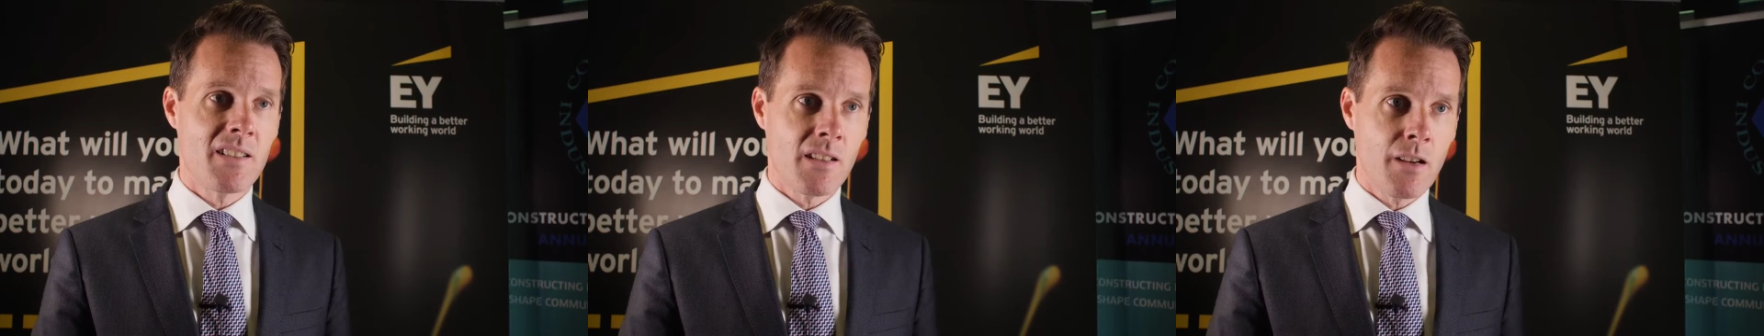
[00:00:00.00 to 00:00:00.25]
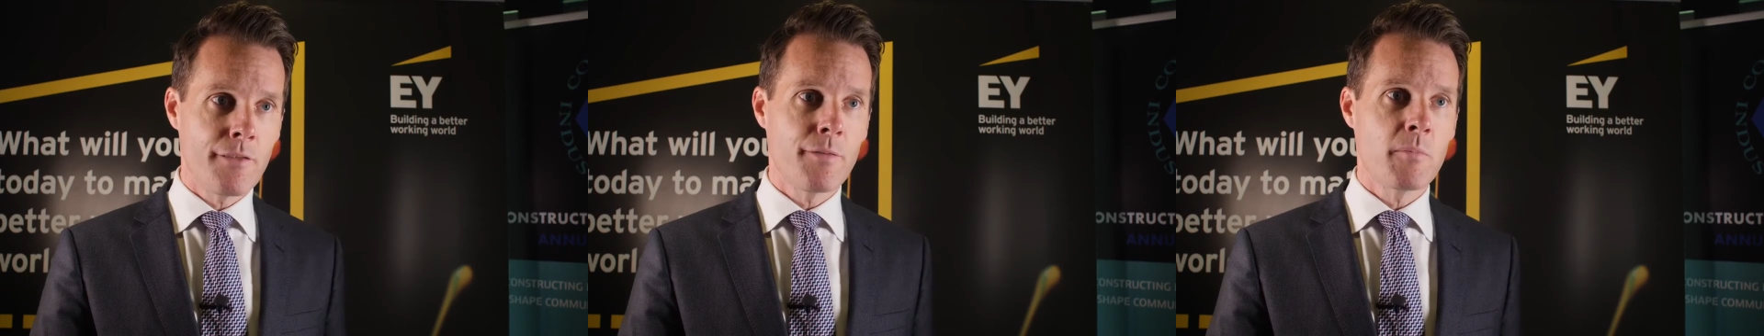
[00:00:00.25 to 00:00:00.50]
it's the
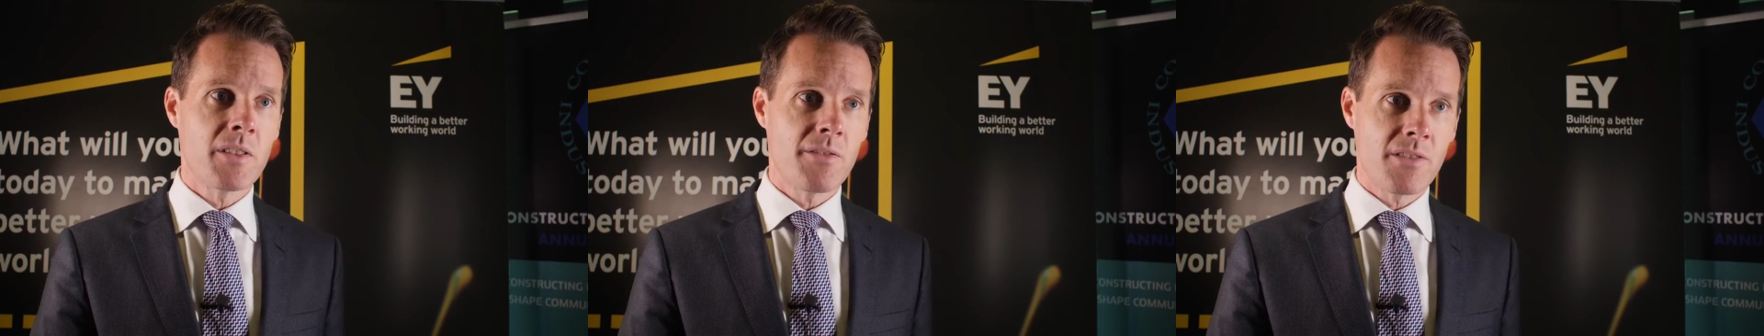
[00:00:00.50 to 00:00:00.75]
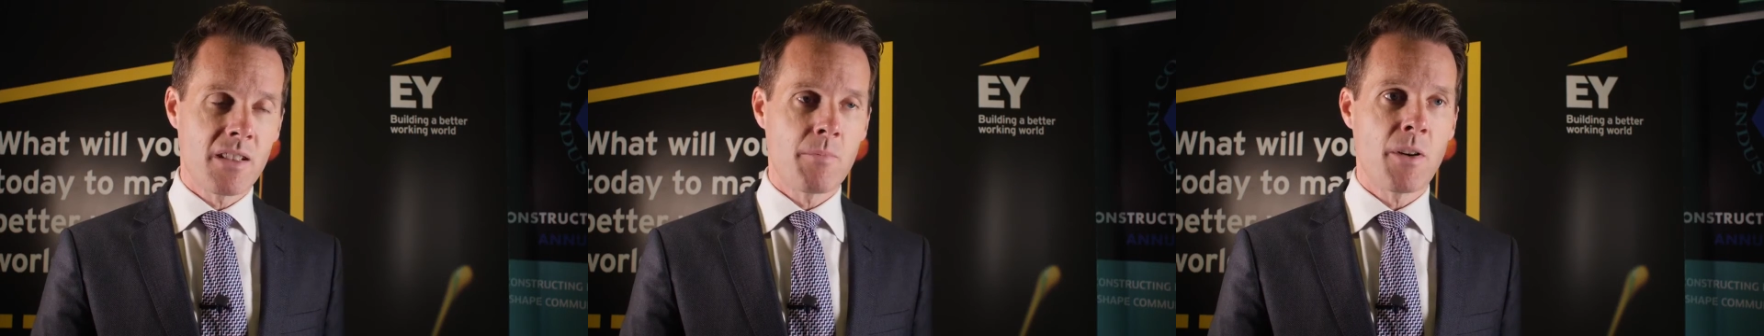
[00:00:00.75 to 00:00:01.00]
government's
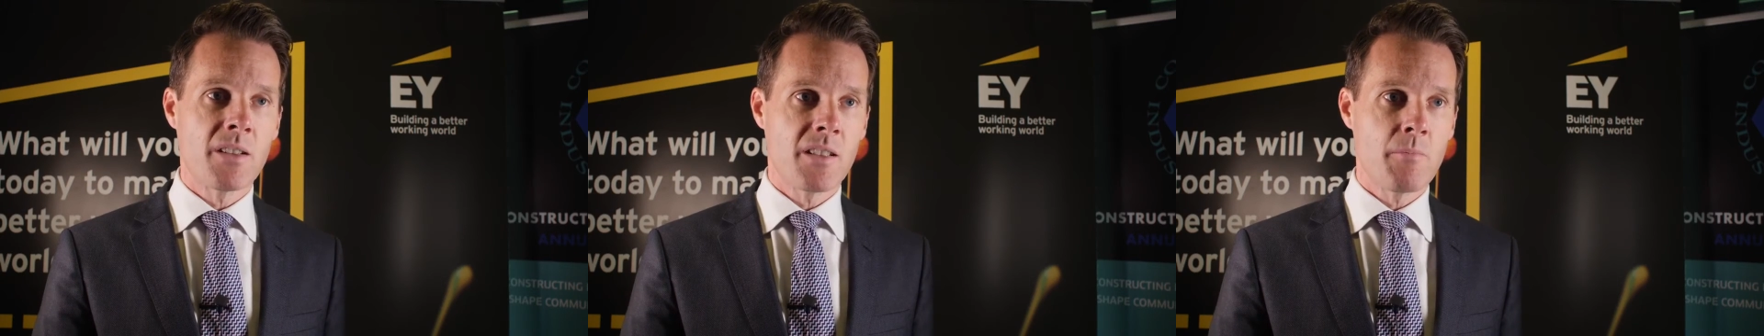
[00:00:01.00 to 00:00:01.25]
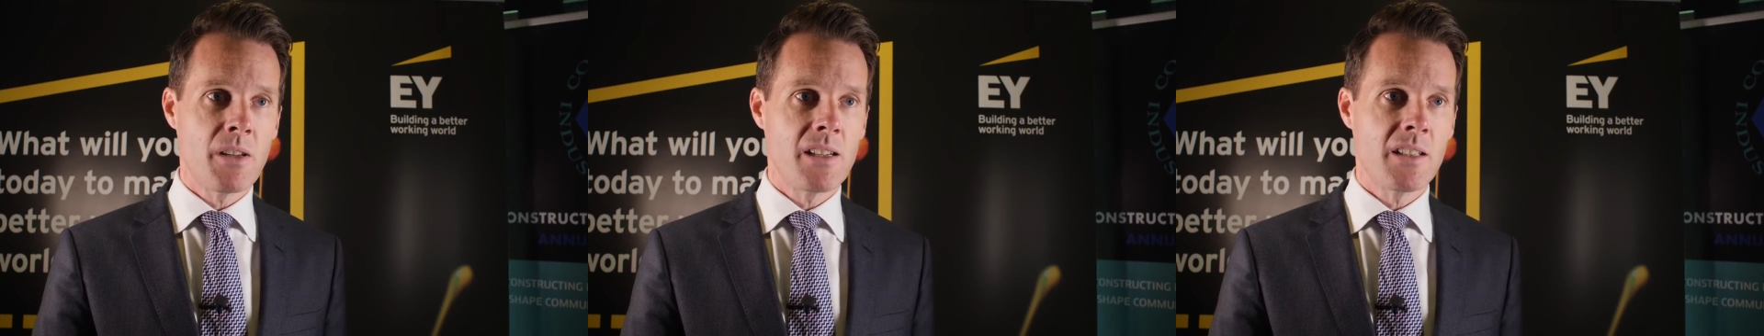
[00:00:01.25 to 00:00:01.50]

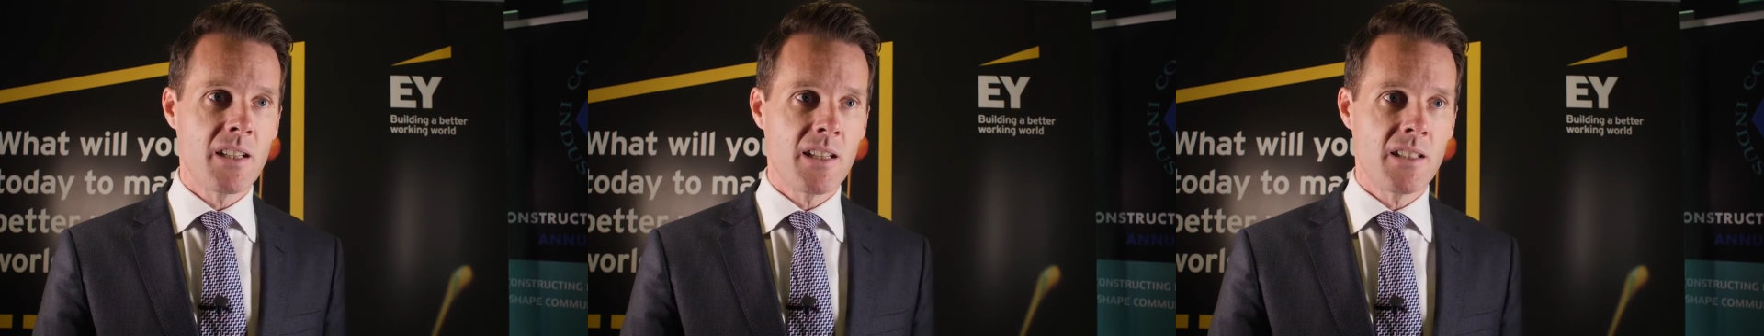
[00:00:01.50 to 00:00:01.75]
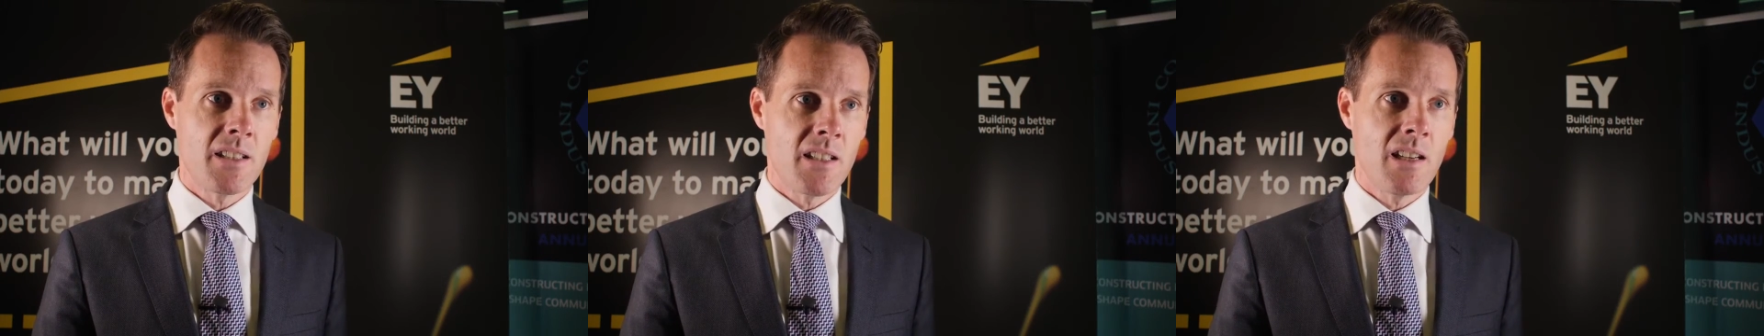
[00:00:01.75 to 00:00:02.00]
responsibility
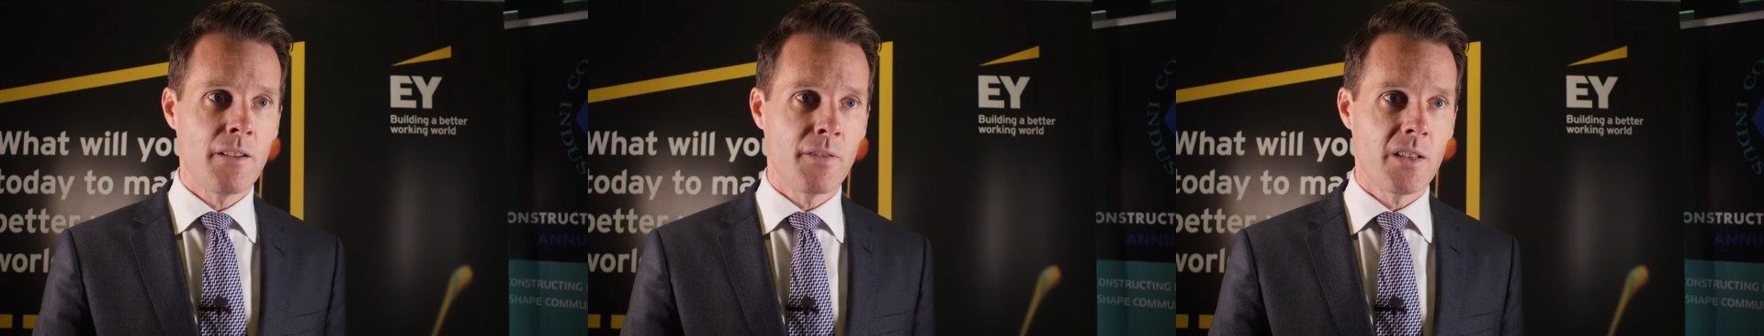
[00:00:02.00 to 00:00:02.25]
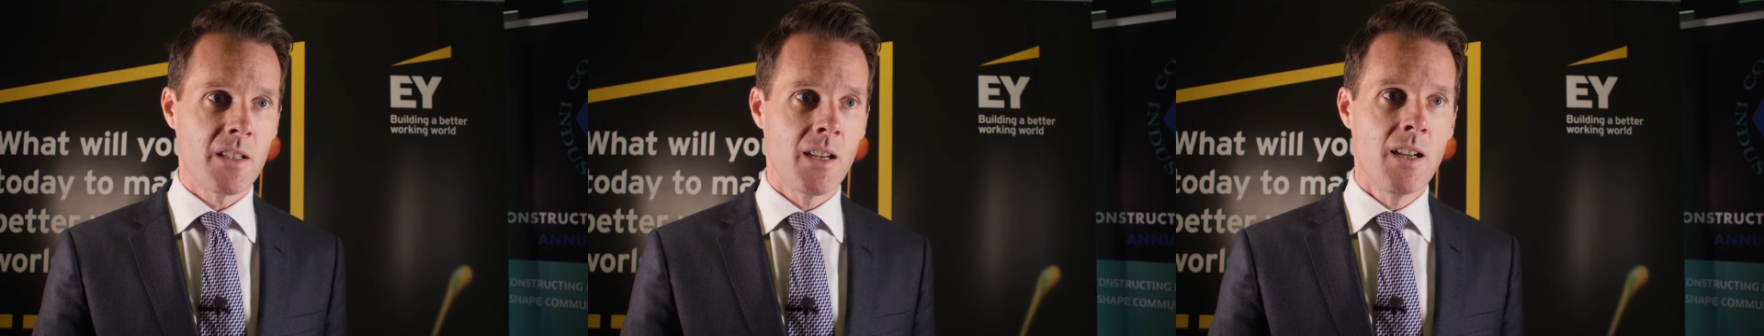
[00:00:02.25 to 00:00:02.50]
to
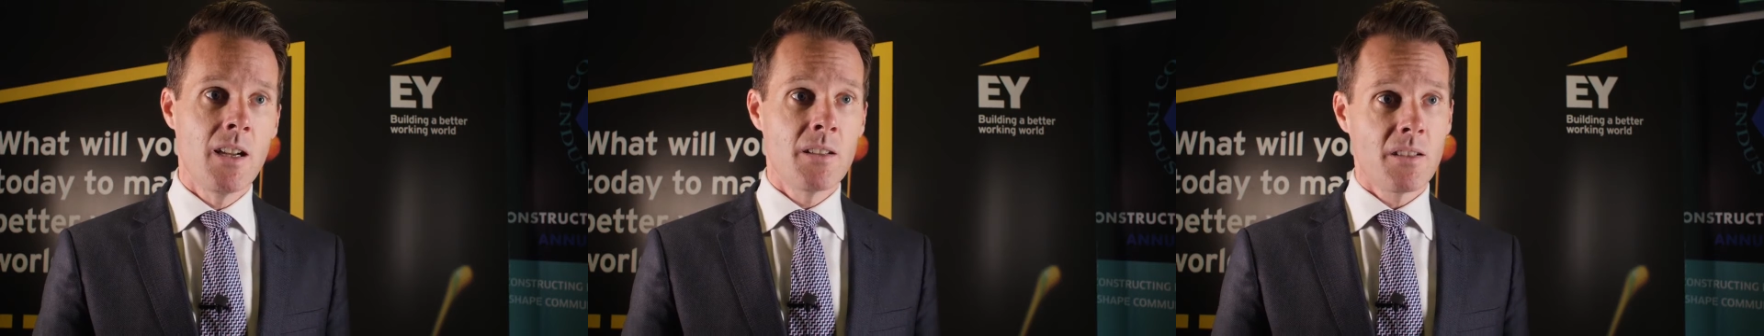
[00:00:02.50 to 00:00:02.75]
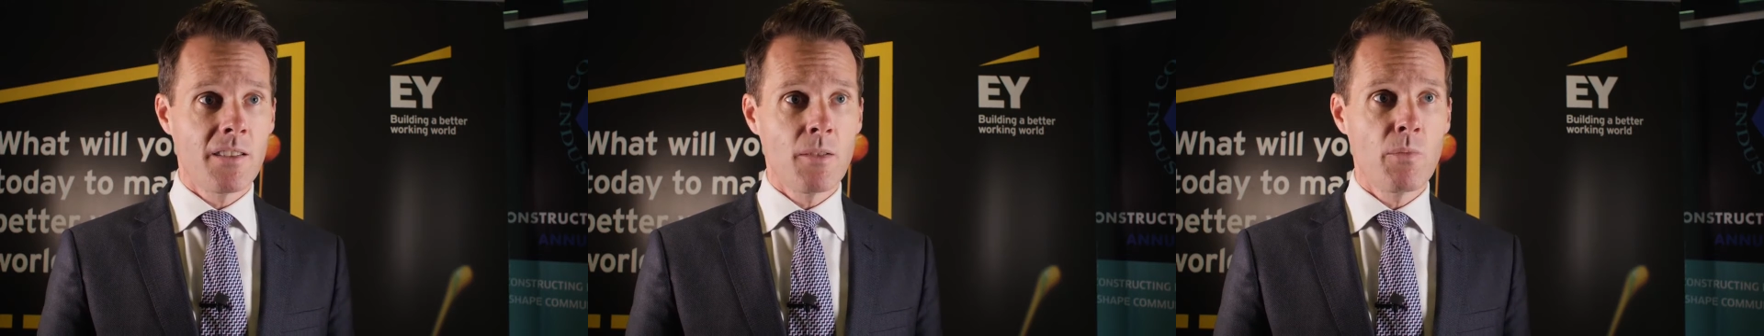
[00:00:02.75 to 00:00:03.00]
deliver it.
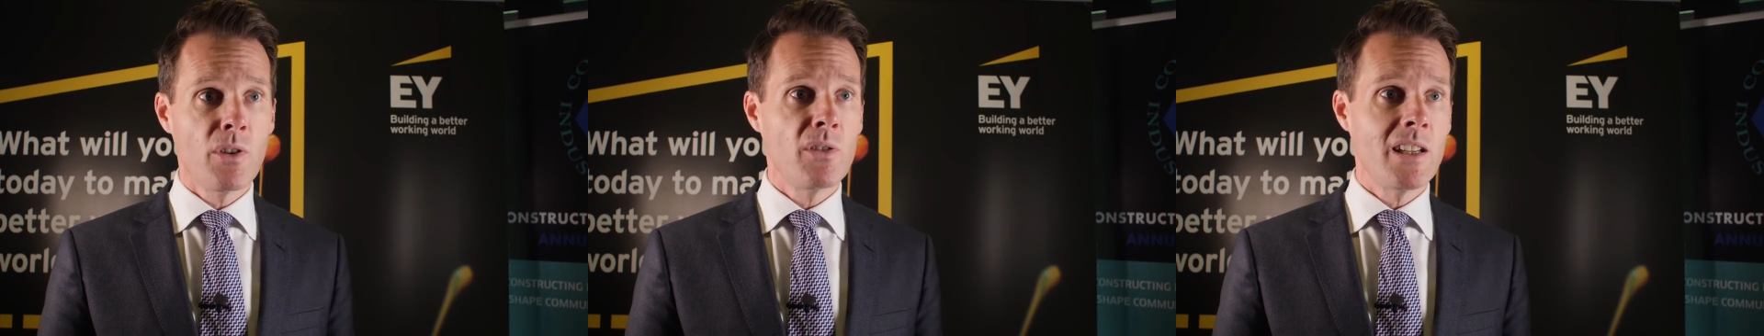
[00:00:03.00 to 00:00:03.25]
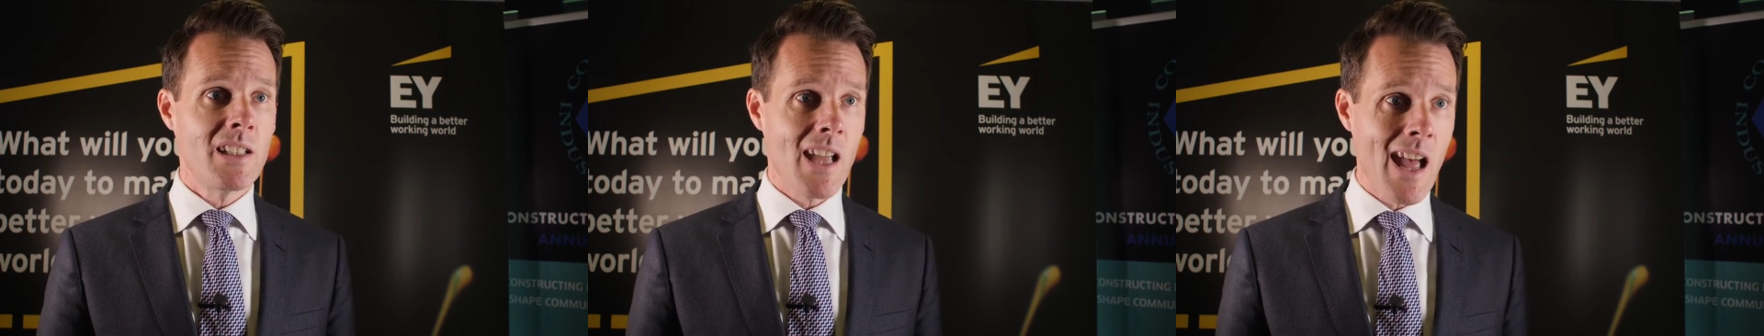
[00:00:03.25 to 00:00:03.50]
So I think we all
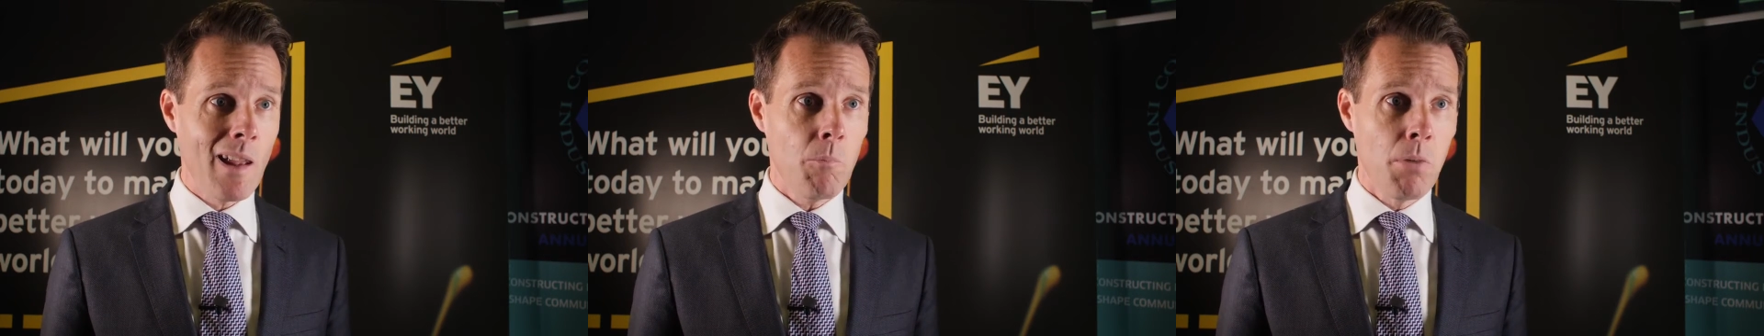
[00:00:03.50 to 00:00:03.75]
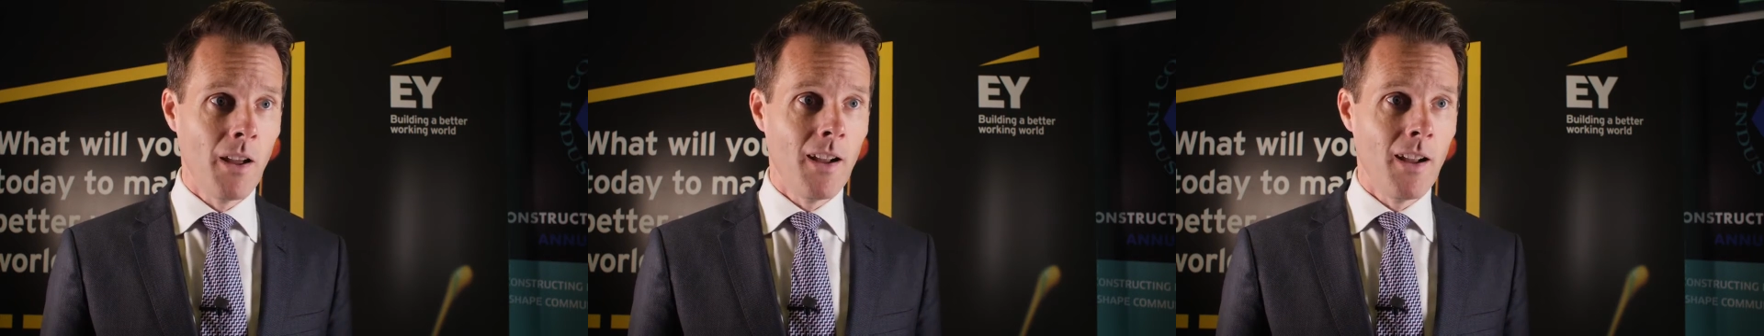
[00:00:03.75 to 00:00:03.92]
need to help.